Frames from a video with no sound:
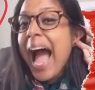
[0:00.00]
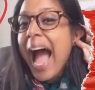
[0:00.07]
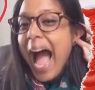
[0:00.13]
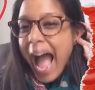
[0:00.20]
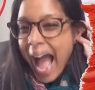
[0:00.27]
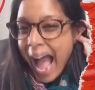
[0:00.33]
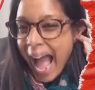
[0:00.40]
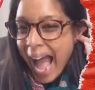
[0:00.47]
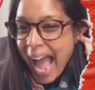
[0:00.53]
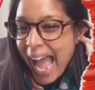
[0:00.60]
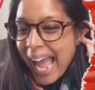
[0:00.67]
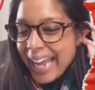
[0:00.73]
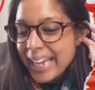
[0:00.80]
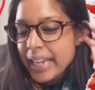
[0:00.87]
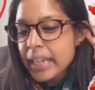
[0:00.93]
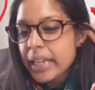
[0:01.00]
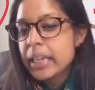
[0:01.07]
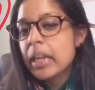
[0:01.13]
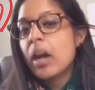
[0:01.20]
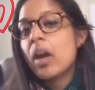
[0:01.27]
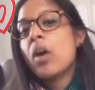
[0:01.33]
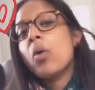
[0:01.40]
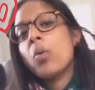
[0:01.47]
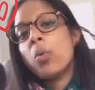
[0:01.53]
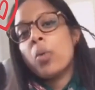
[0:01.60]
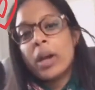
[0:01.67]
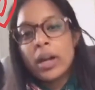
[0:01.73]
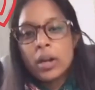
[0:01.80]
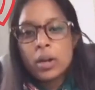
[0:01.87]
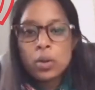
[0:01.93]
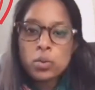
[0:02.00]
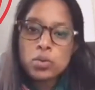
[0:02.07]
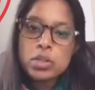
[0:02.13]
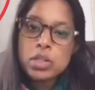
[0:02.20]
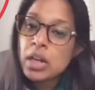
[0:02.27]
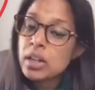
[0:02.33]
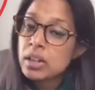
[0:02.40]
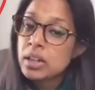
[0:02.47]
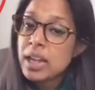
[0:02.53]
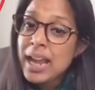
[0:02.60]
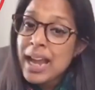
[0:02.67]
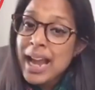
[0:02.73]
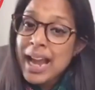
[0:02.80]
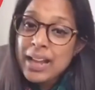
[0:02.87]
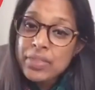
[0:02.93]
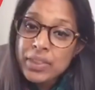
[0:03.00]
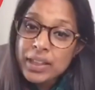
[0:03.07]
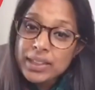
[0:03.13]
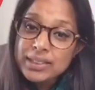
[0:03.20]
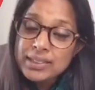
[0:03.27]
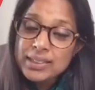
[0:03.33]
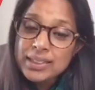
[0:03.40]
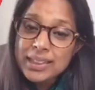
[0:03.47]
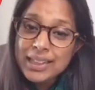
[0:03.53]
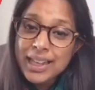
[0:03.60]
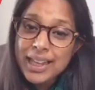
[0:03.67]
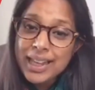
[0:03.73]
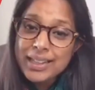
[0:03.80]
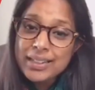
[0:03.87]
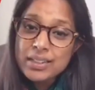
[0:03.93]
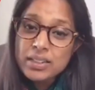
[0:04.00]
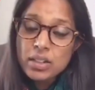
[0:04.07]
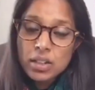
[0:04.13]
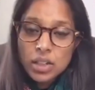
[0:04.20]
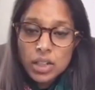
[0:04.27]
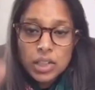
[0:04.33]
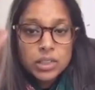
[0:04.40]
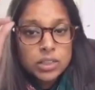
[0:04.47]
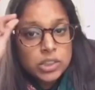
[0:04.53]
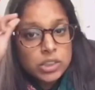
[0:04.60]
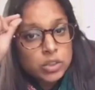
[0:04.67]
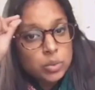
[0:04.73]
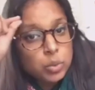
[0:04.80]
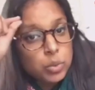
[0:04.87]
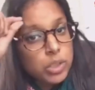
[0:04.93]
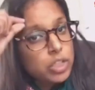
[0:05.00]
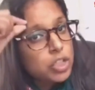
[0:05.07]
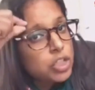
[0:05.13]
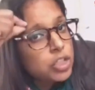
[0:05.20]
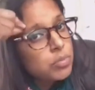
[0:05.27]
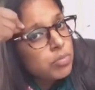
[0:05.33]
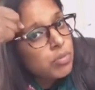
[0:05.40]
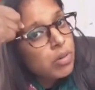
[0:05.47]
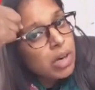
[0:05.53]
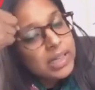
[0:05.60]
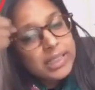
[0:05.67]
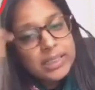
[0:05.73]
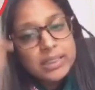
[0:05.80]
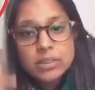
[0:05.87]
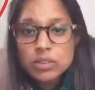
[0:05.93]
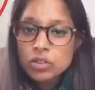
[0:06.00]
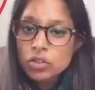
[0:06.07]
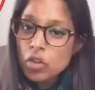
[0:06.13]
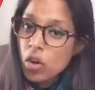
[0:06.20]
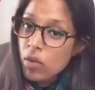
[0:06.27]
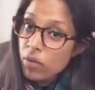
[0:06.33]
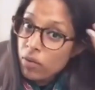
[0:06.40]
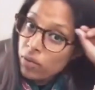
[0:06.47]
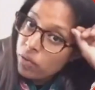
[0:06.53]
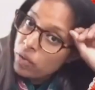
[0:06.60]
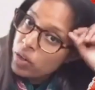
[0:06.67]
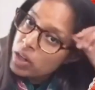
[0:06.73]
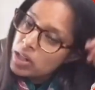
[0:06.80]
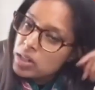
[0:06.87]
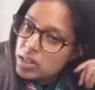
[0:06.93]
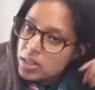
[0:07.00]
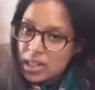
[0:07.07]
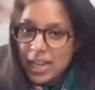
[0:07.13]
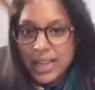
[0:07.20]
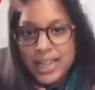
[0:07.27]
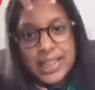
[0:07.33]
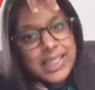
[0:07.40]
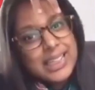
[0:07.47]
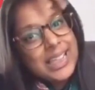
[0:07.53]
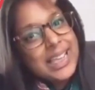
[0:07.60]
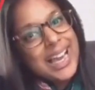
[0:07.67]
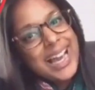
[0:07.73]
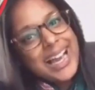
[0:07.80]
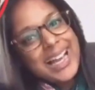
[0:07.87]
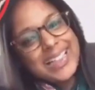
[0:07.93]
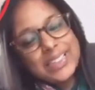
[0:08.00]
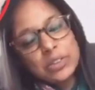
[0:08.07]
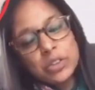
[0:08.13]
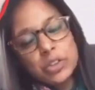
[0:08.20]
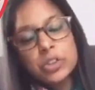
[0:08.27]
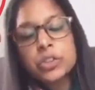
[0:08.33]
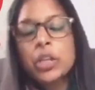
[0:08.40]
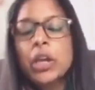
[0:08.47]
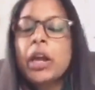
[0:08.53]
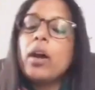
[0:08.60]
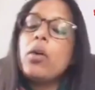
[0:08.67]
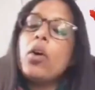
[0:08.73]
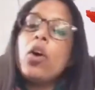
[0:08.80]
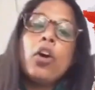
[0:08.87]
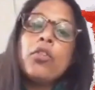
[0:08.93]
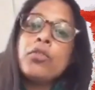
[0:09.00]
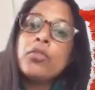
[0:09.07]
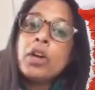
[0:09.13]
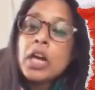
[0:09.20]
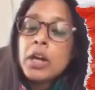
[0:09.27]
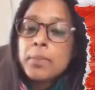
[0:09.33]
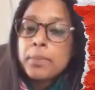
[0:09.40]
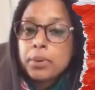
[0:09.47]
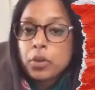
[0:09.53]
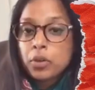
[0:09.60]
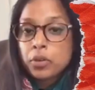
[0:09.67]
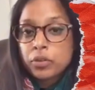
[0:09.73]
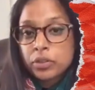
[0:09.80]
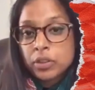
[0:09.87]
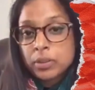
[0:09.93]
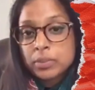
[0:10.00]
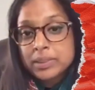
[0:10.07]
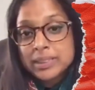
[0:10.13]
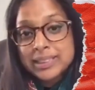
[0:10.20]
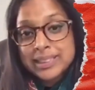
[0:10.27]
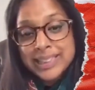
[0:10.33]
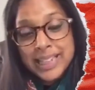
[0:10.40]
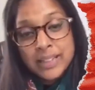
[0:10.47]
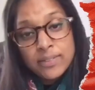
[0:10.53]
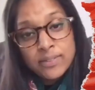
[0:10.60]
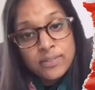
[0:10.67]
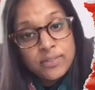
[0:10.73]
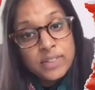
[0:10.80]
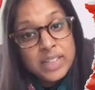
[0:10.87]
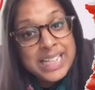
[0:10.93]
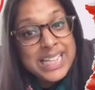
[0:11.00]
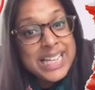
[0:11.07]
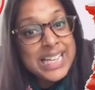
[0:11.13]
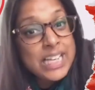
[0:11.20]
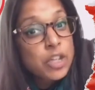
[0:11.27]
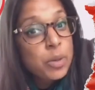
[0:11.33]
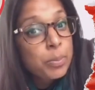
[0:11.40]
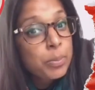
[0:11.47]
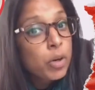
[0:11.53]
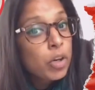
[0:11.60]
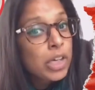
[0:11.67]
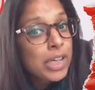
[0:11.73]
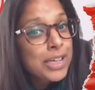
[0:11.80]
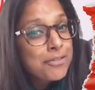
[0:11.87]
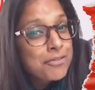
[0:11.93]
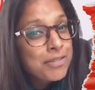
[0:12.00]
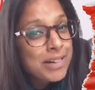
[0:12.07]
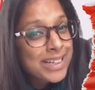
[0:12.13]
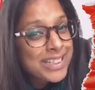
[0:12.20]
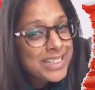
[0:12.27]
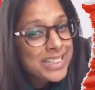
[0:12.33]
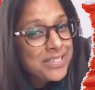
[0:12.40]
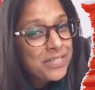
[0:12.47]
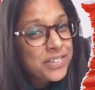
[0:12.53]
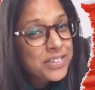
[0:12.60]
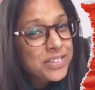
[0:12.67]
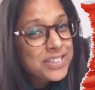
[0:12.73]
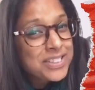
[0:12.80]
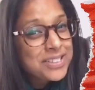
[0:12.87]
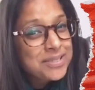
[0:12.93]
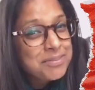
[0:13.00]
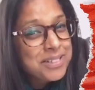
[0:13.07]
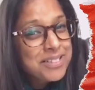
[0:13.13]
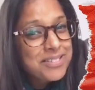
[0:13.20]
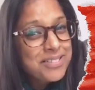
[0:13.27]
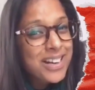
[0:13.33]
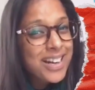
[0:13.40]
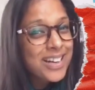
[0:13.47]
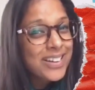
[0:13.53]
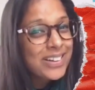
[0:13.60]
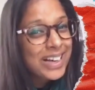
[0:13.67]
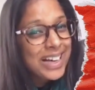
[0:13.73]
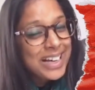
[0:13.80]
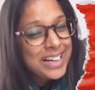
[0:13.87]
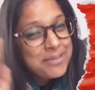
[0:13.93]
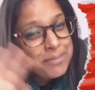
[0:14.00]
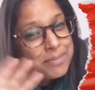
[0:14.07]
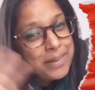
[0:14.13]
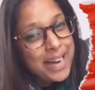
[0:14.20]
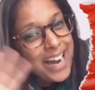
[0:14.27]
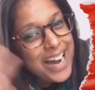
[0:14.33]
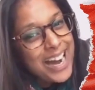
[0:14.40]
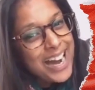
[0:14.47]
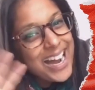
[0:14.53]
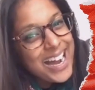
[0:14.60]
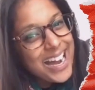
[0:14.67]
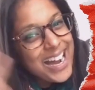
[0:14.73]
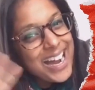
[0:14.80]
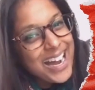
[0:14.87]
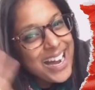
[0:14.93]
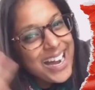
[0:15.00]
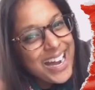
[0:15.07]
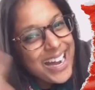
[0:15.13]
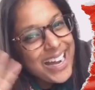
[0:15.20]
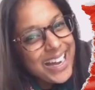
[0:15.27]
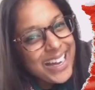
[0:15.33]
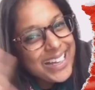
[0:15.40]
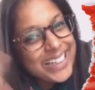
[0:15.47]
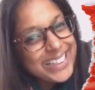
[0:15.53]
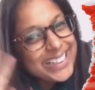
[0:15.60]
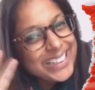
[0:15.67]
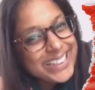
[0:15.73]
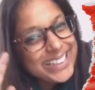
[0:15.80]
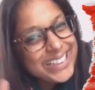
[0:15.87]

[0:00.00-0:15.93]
A. Well done. And that's the end. Switch your brains off. Take your hats out off. Put them safely in your pocket, ready for tomorrow. Bye.